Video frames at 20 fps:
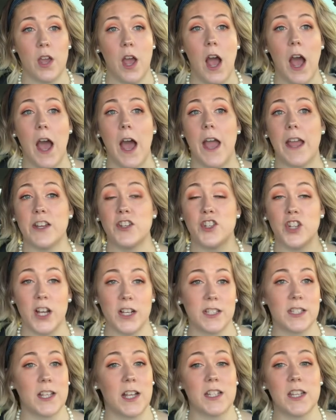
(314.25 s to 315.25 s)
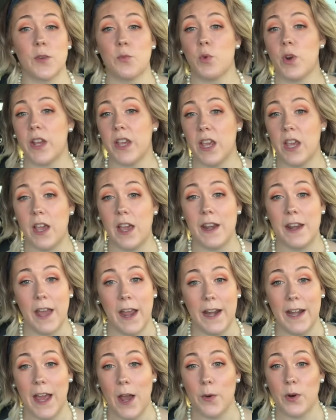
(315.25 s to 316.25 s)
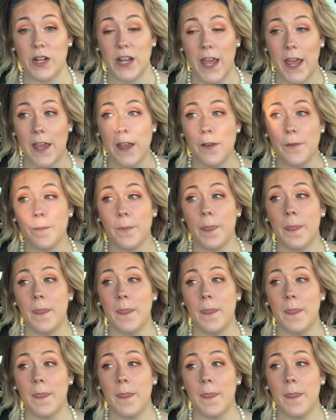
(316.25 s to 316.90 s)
I just got done working a 9-hour day.